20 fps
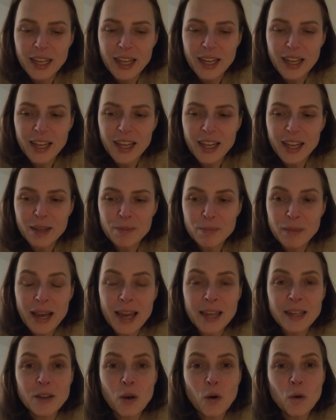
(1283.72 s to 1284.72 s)

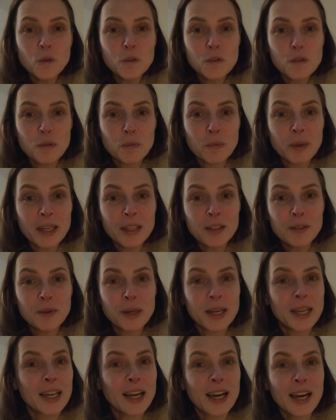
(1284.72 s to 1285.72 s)
And also, by the
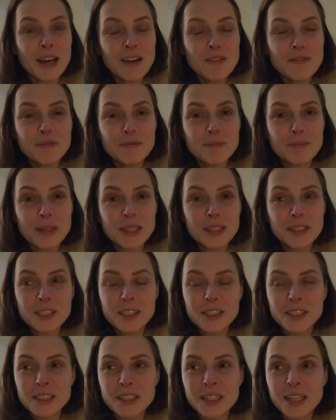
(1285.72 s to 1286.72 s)
way, I haven't
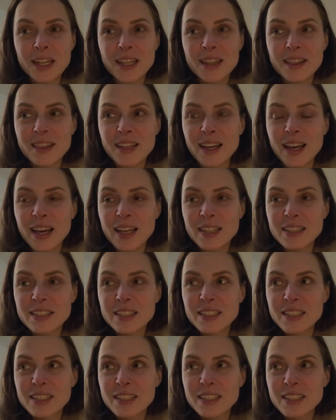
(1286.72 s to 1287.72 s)
mentioned yet that
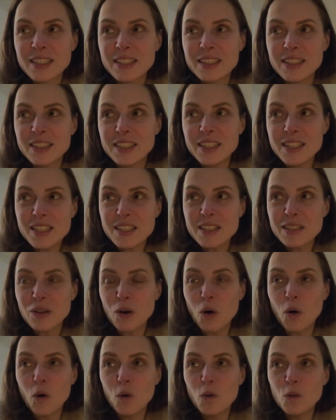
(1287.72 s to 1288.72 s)
this
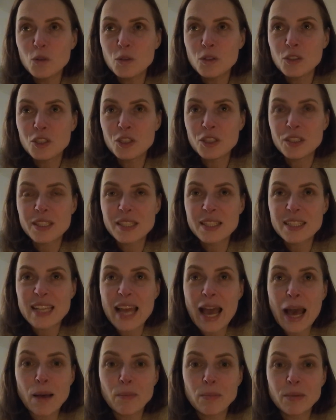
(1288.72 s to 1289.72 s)
all just
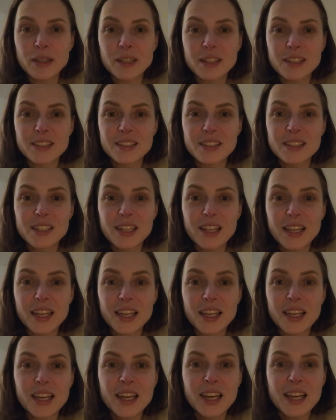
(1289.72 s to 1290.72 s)
happened.
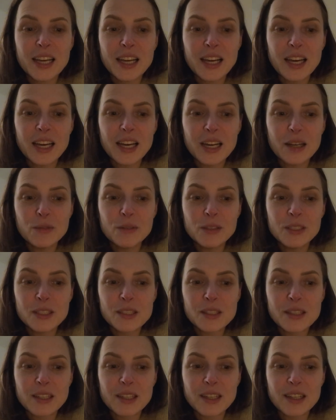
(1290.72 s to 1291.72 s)
Like, I
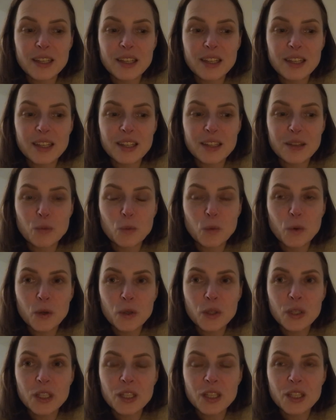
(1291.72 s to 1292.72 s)
was
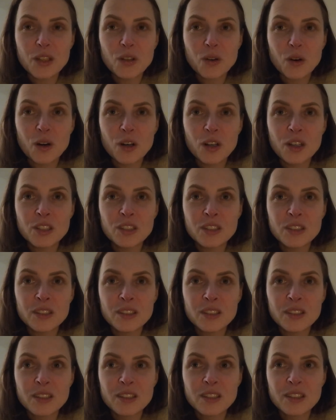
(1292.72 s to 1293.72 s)
working
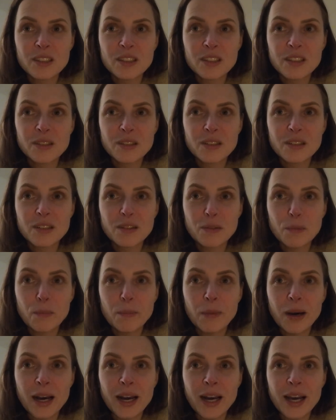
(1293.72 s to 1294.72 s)
on
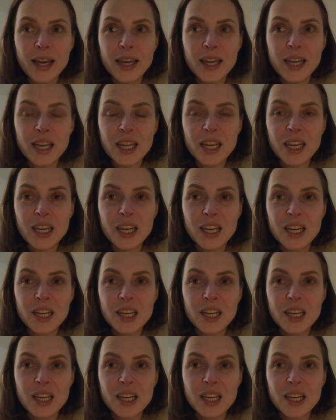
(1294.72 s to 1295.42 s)
my